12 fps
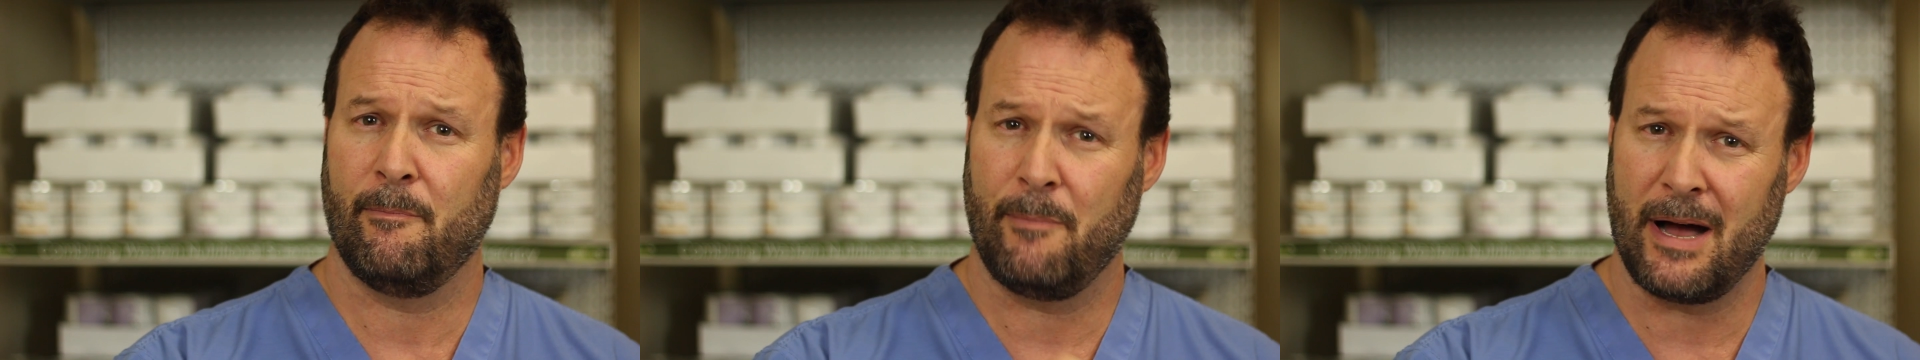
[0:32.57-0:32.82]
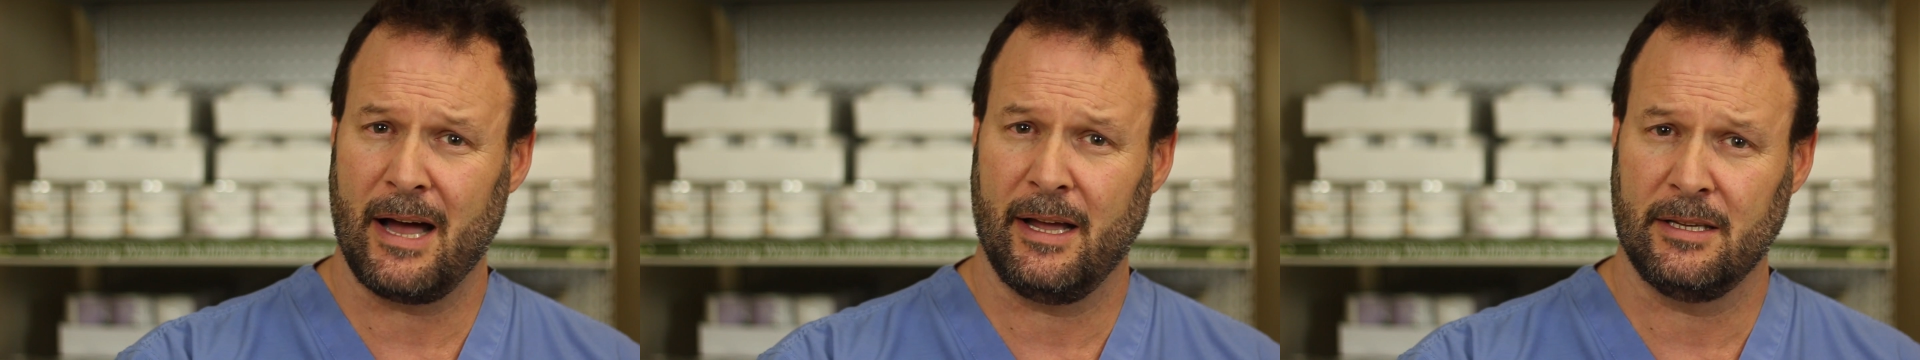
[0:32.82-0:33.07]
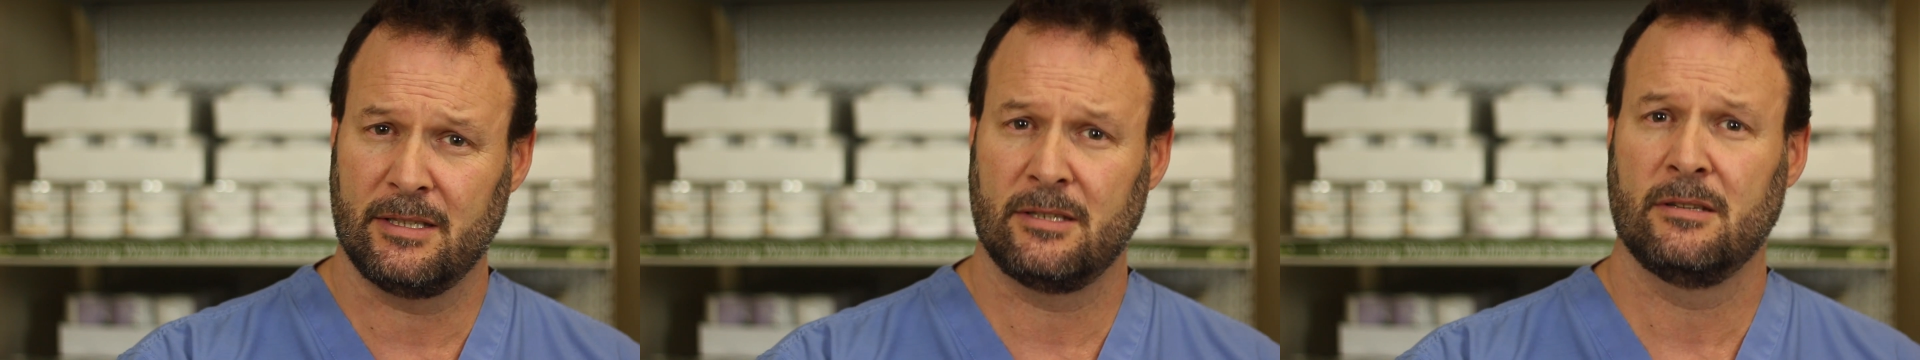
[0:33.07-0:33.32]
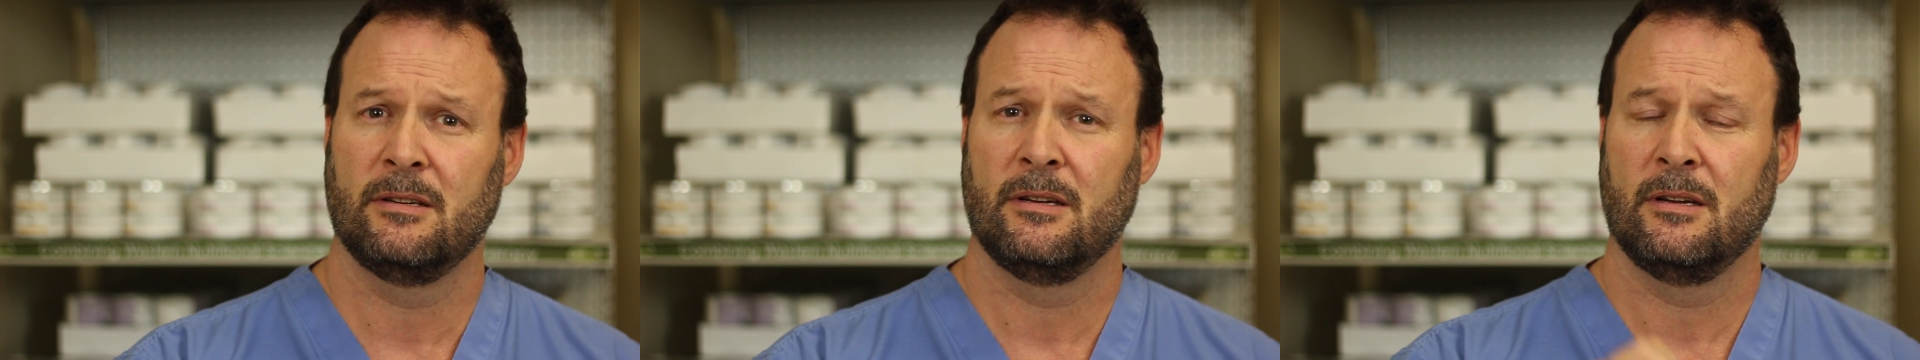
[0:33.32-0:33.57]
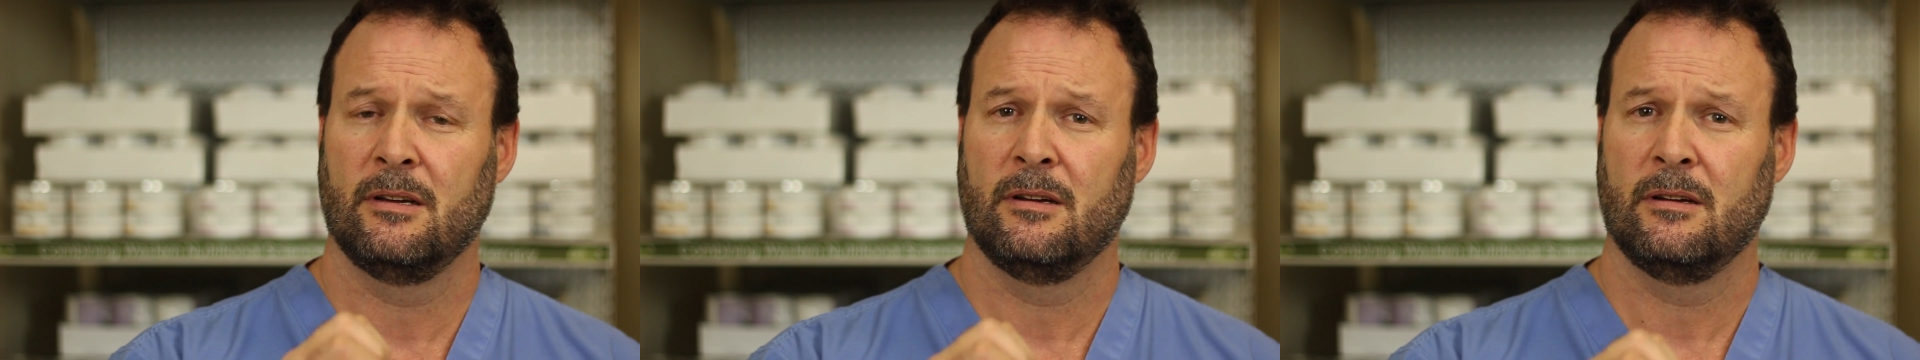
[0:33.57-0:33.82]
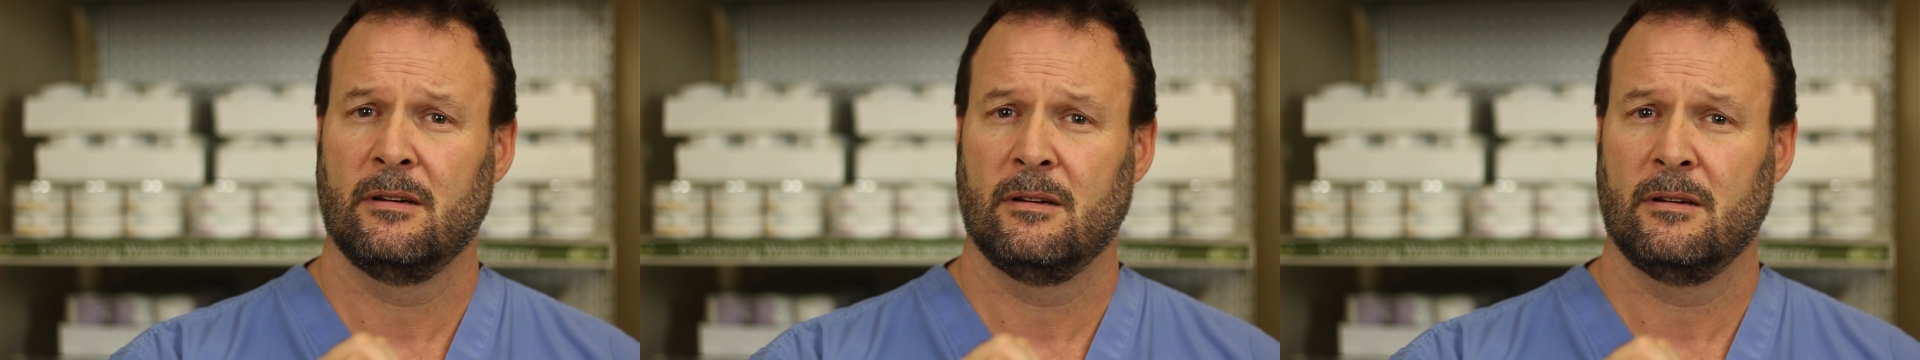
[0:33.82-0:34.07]
bites
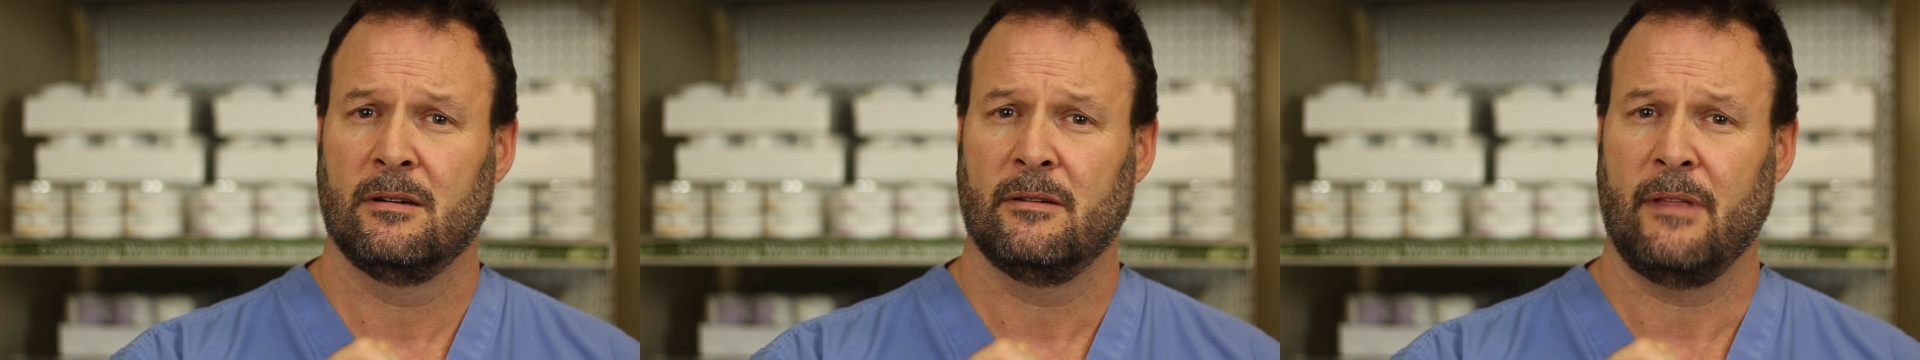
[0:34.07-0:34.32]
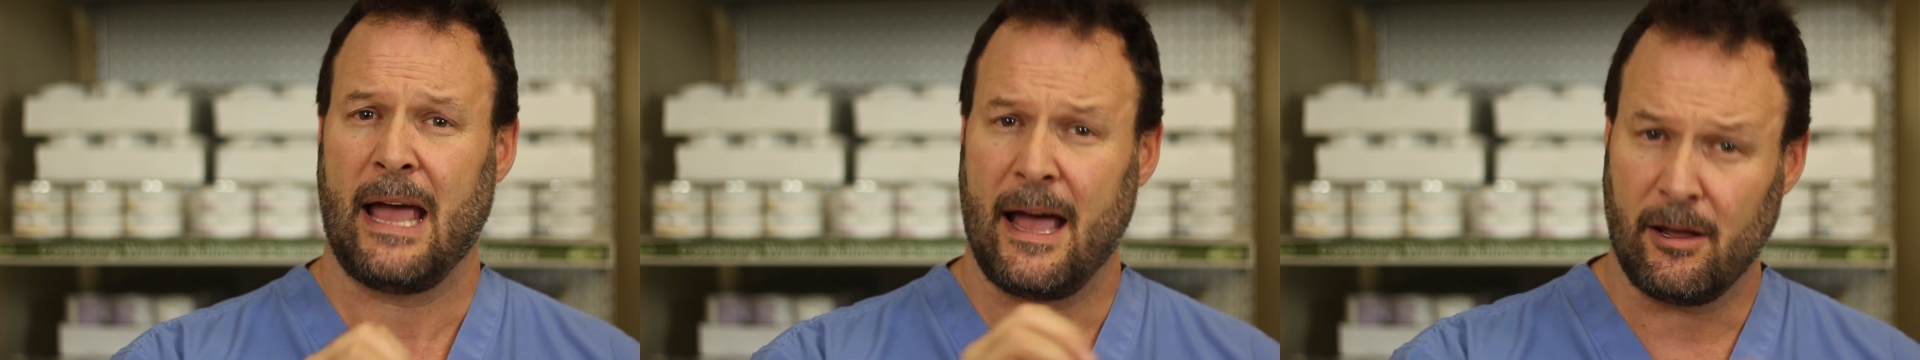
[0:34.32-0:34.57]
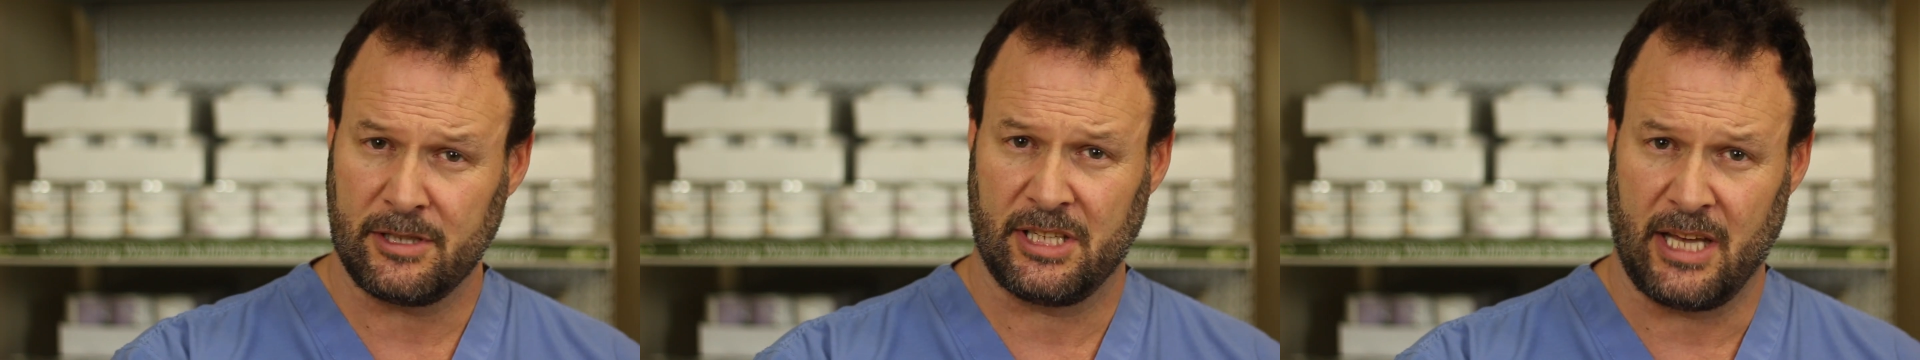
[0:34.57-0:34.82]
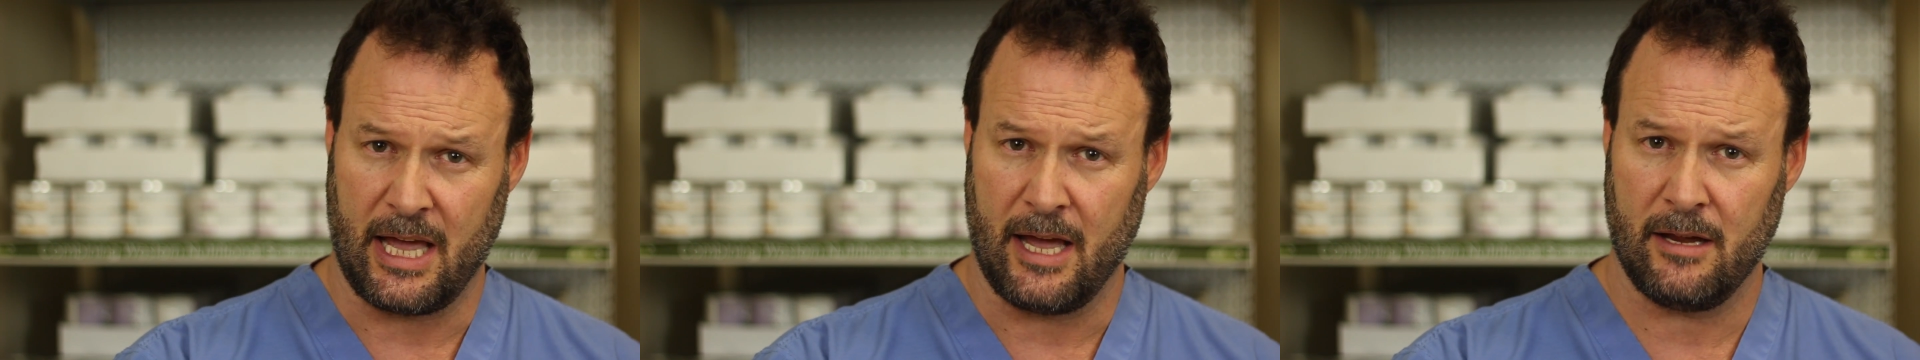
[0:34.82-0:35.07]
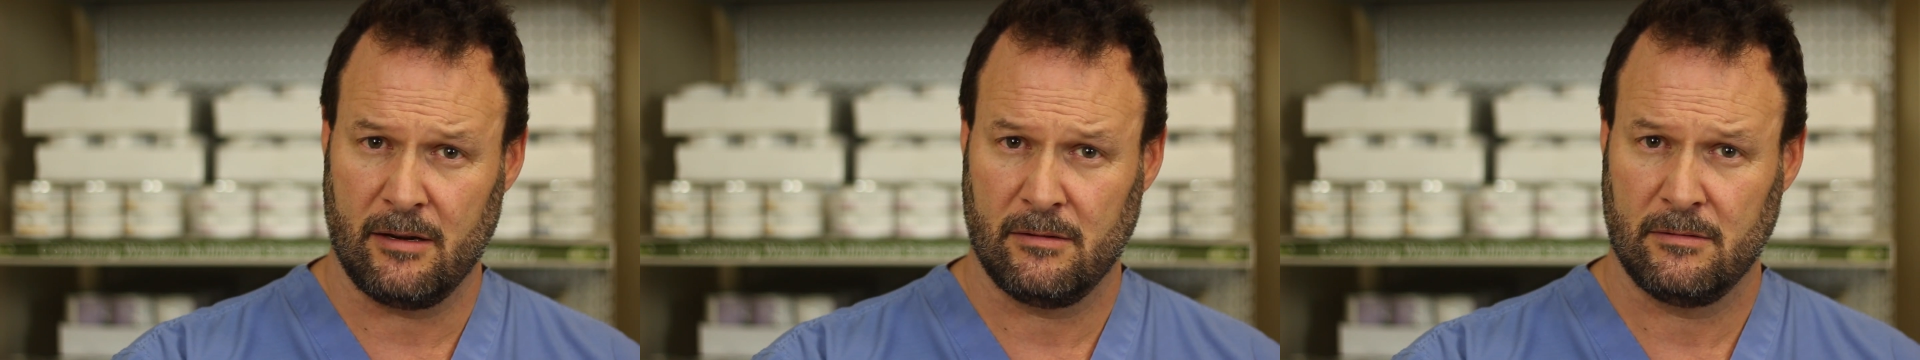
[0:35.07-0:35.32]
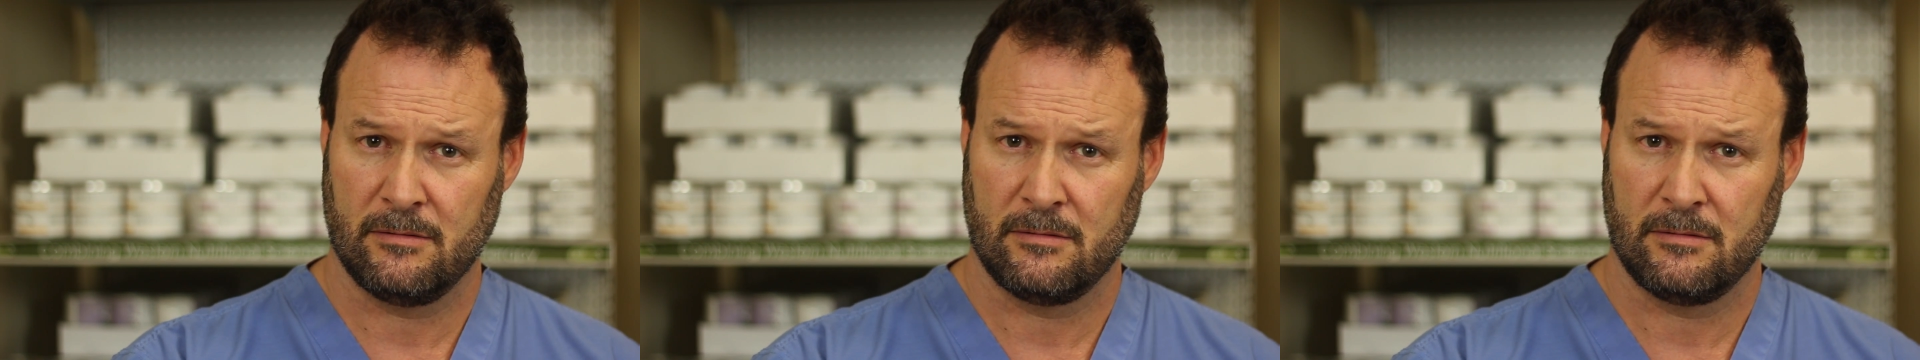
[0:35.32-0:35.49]
the house cat,